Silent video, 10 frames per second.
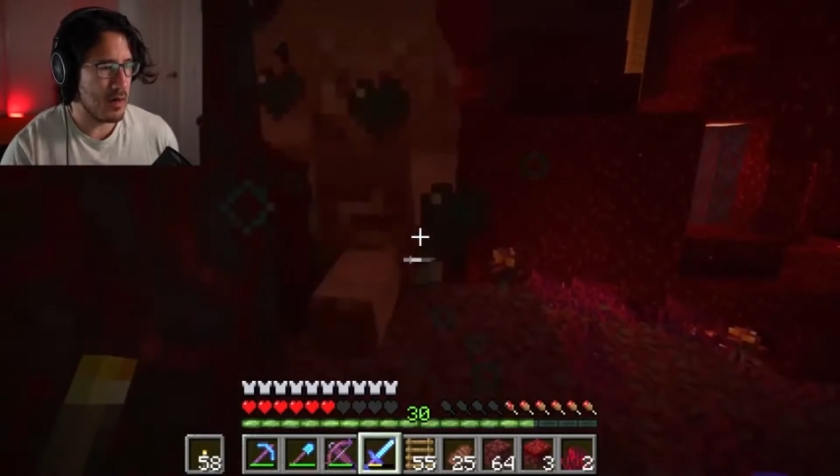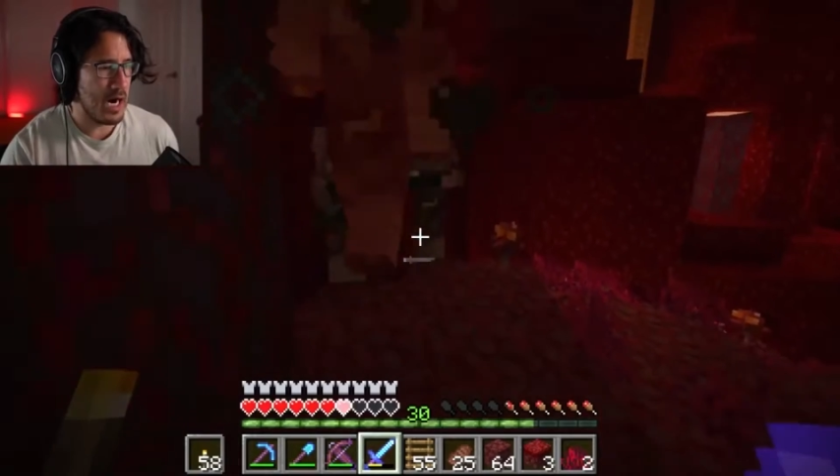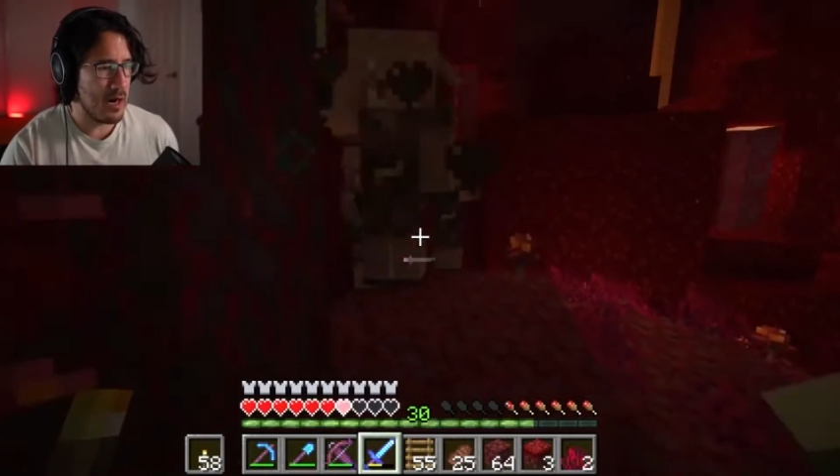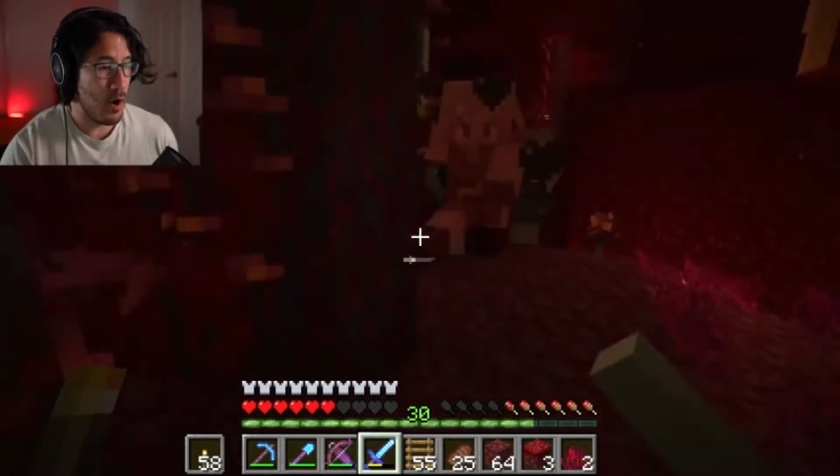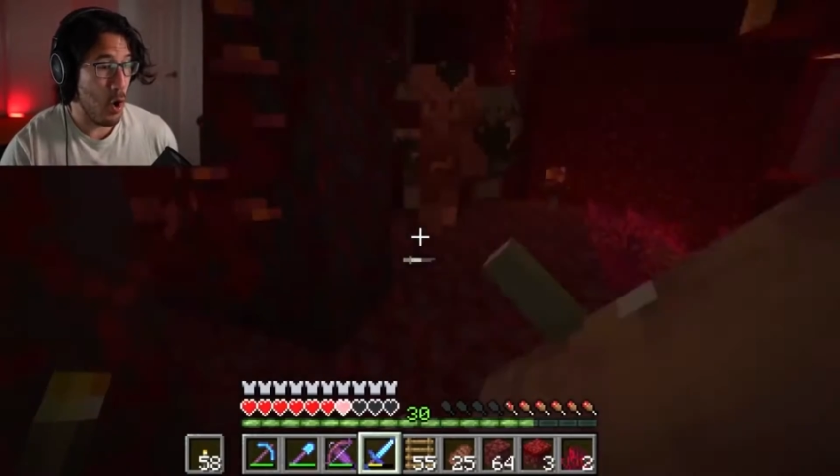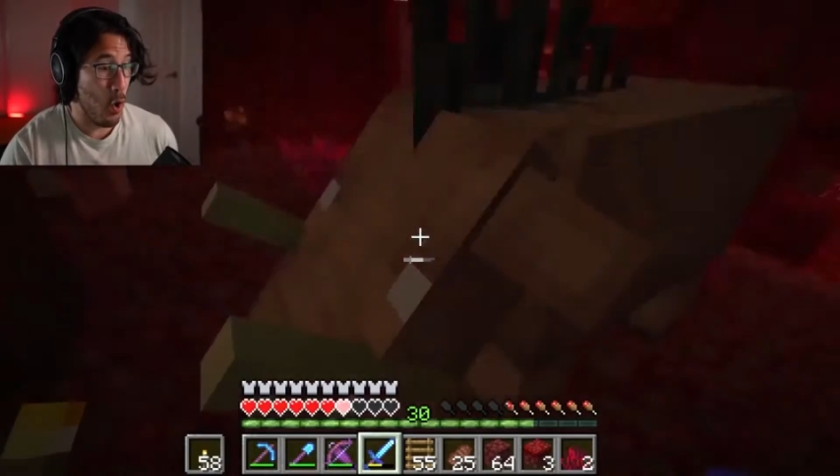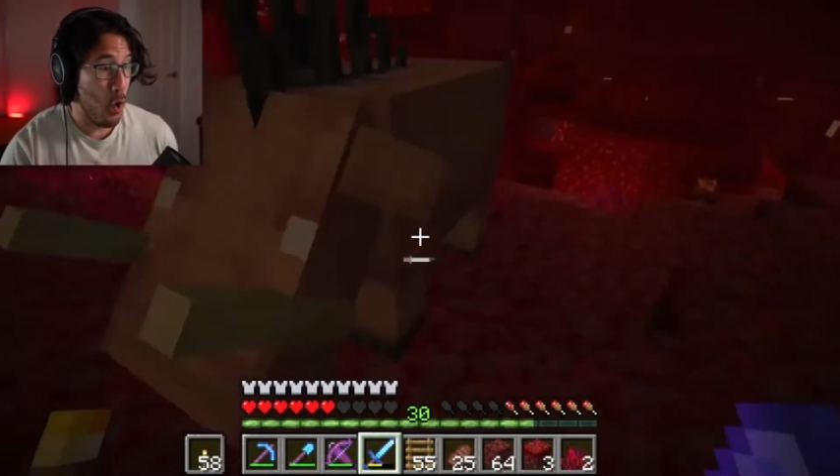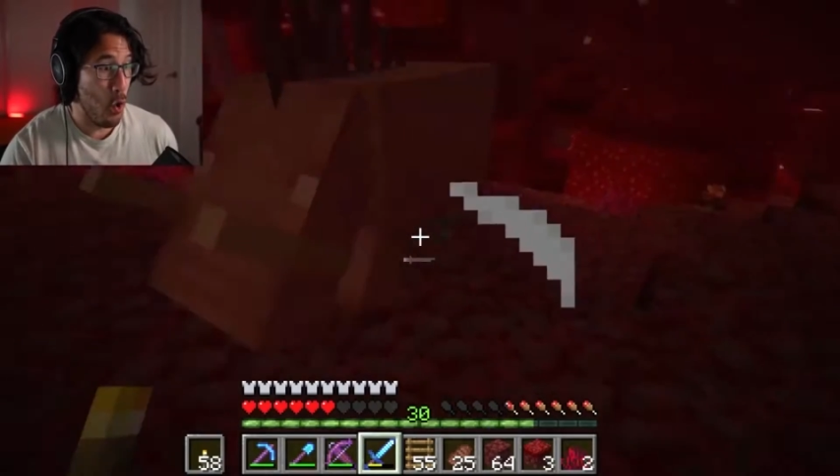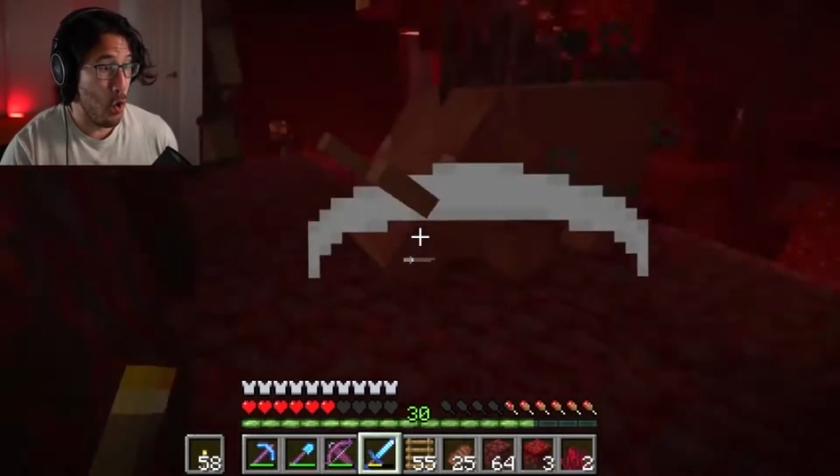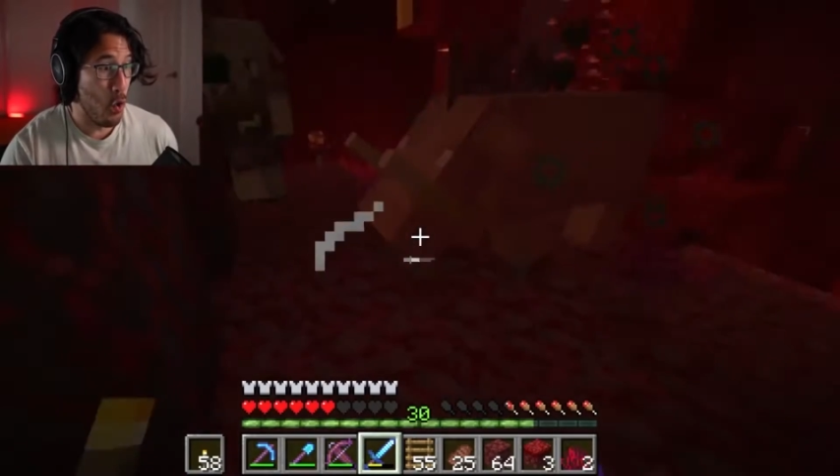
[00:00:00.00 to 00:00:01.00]
Ah!
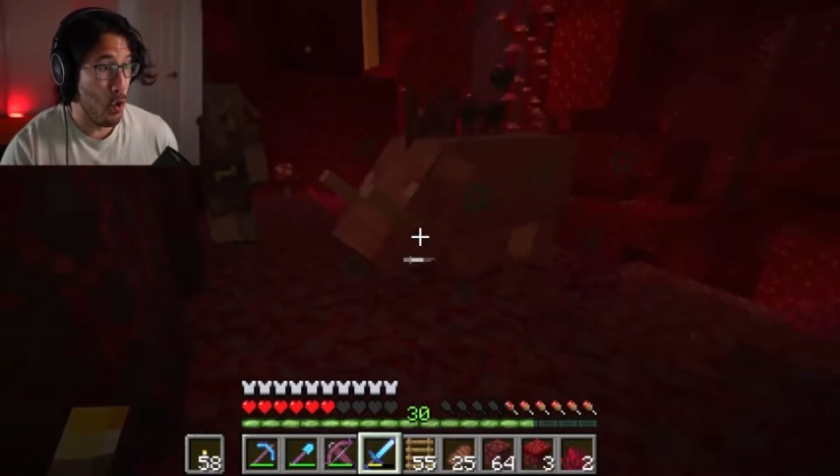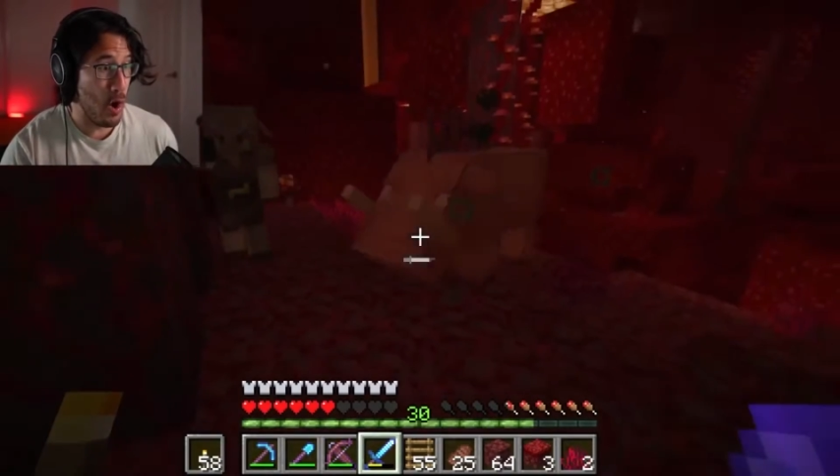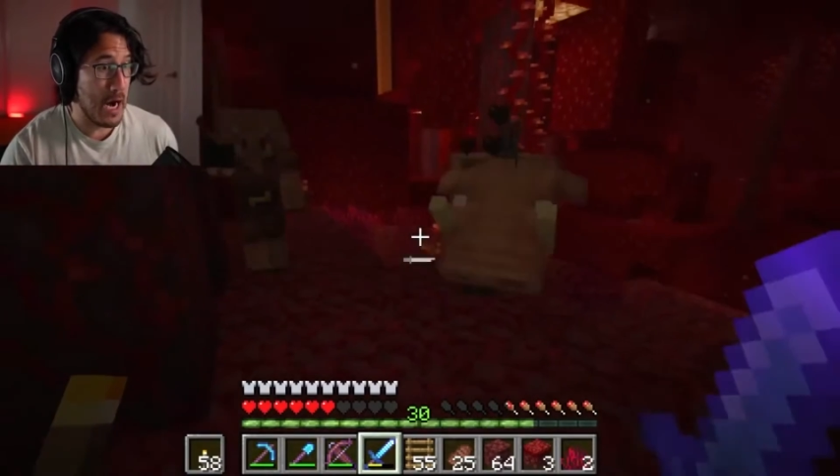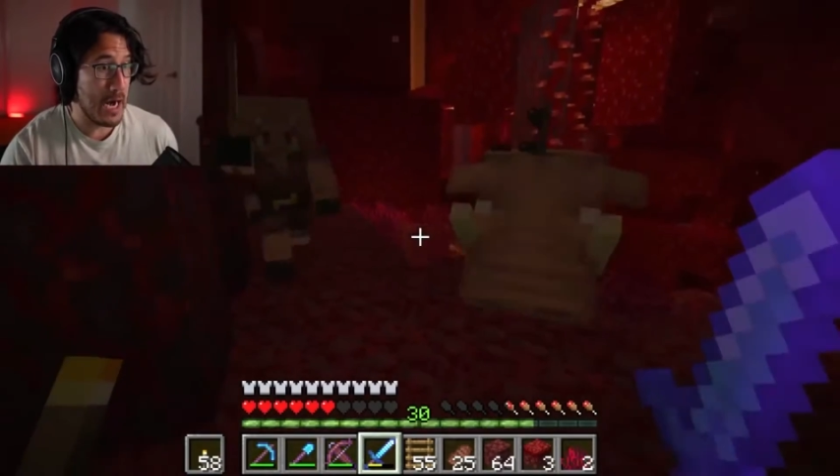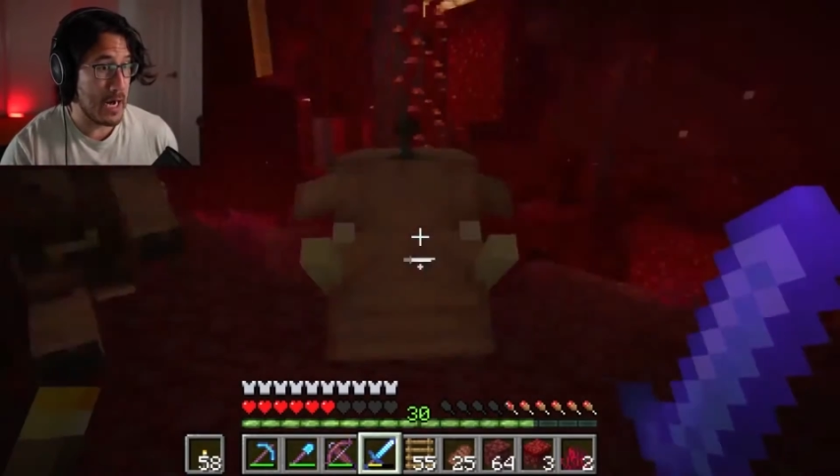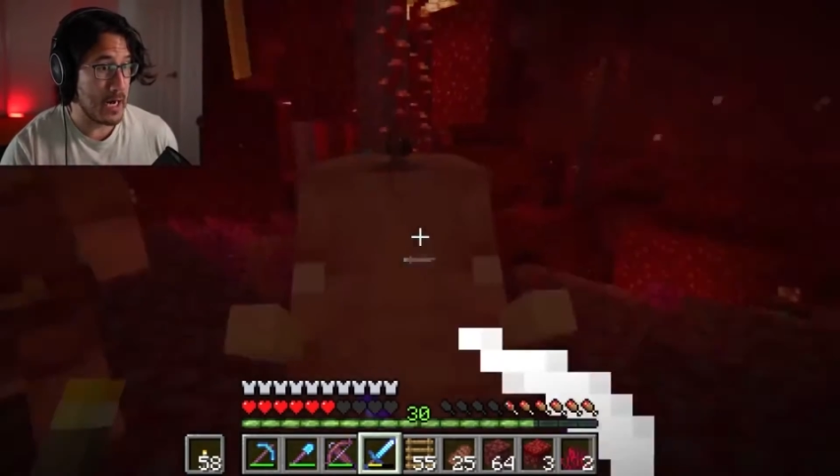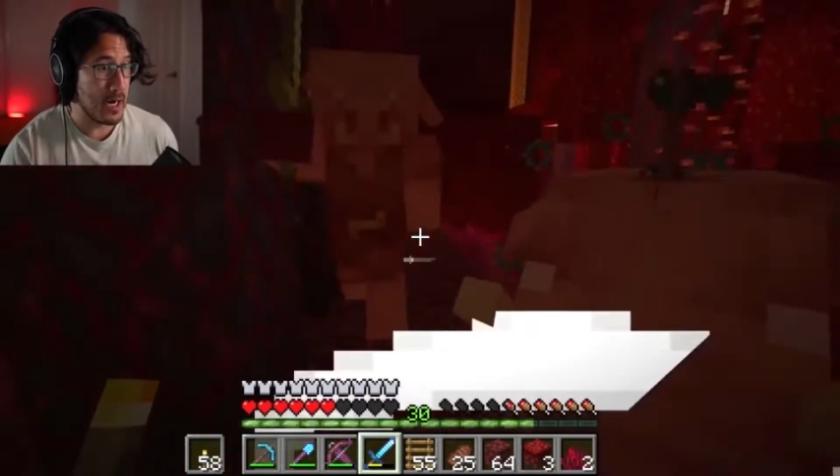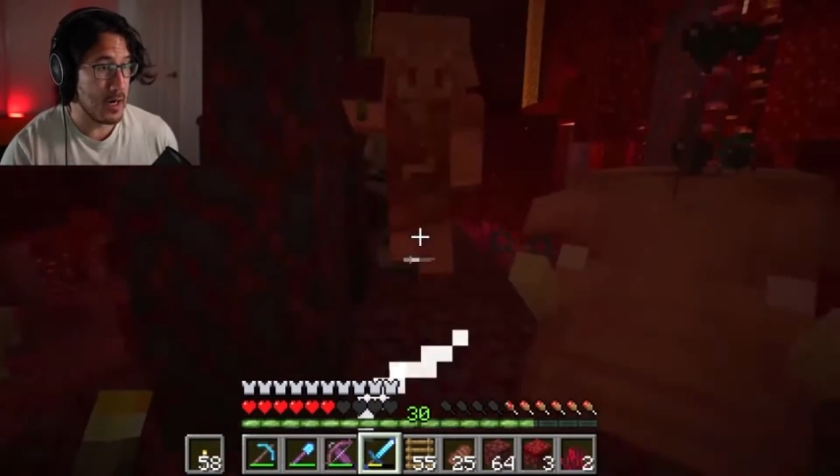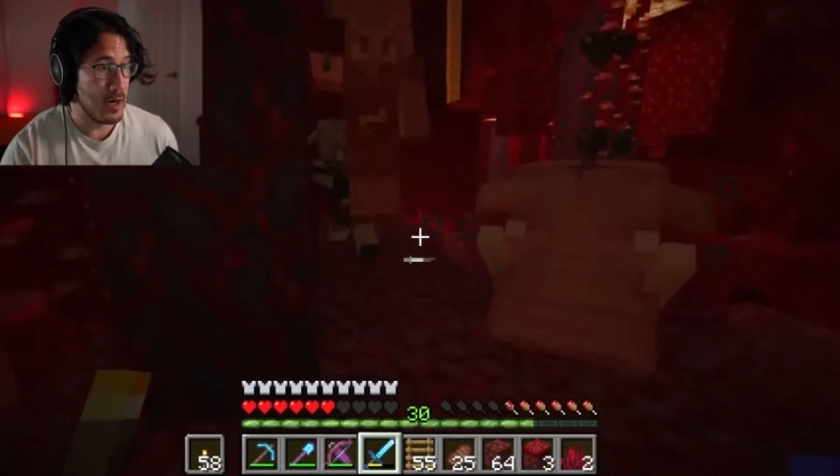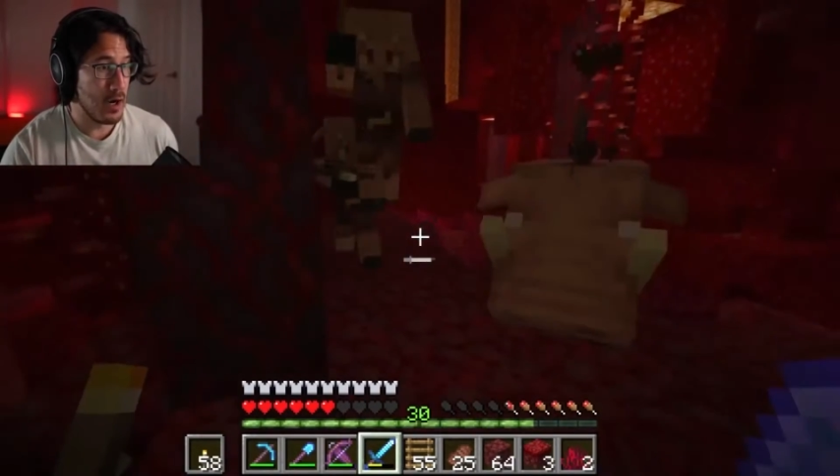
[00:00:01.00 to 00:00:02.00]
Oh,
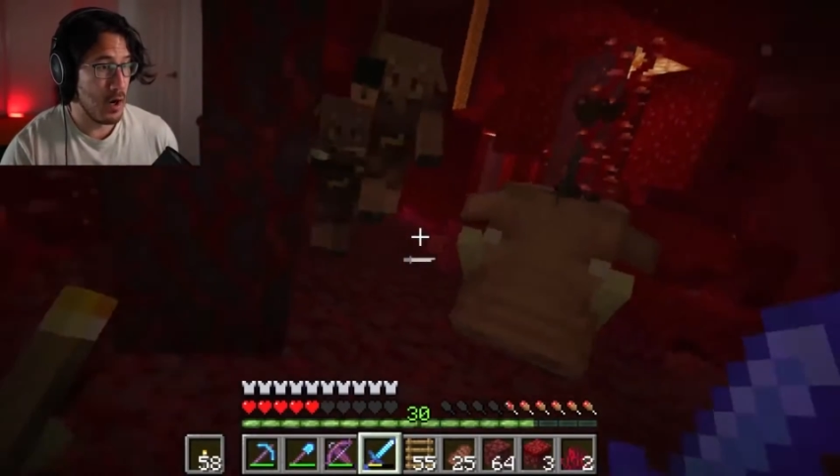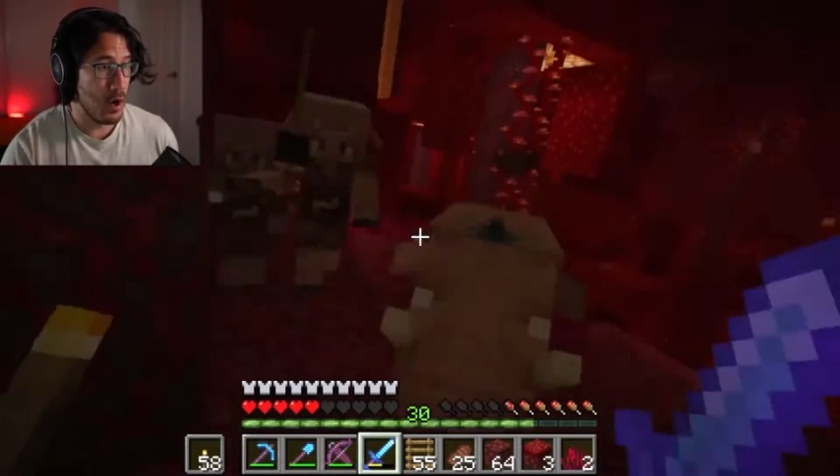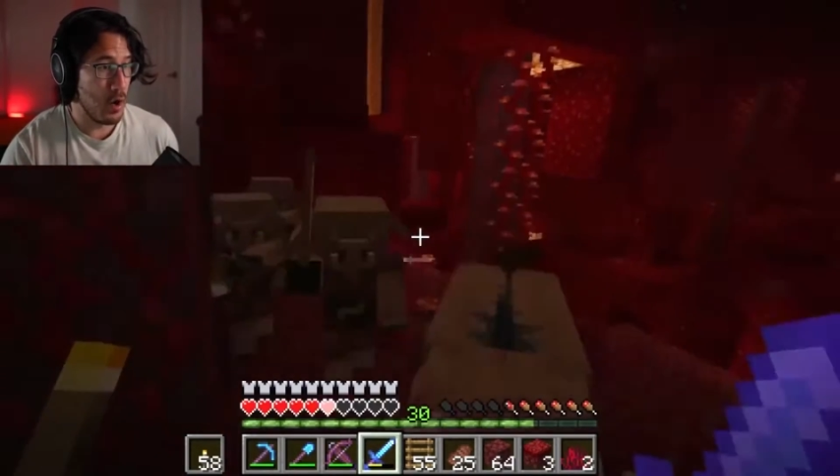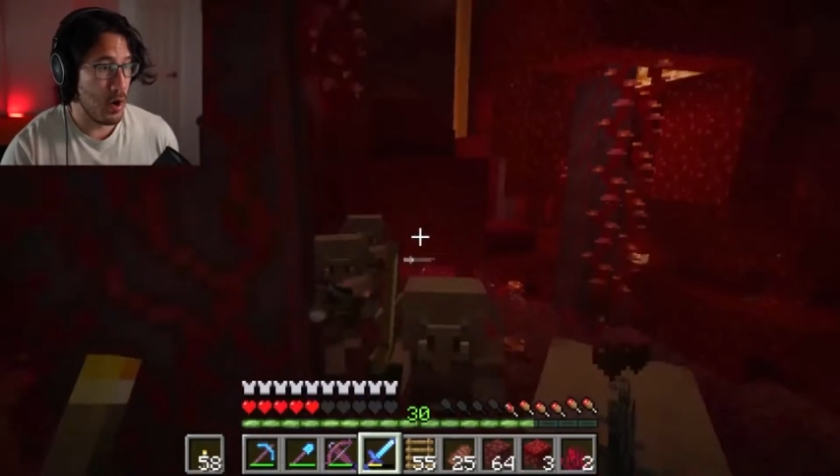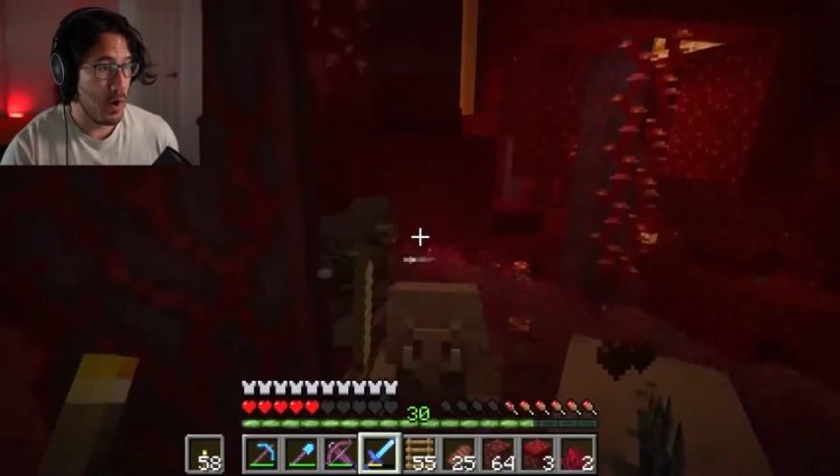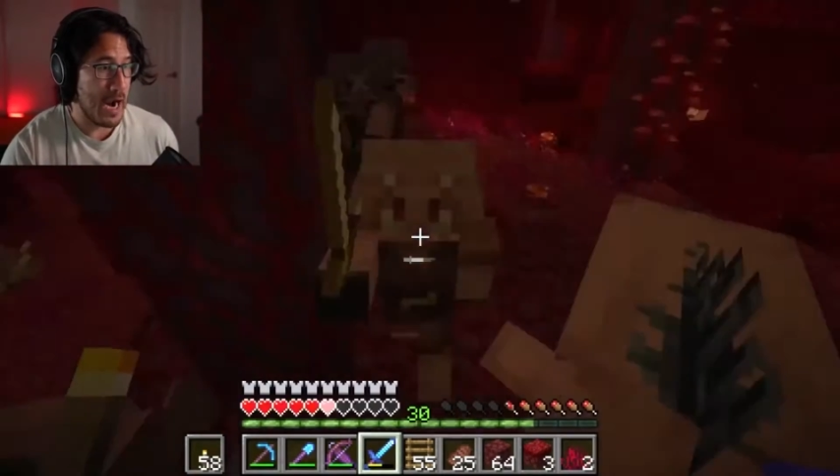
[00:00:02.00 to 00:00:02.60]
hey! Oh!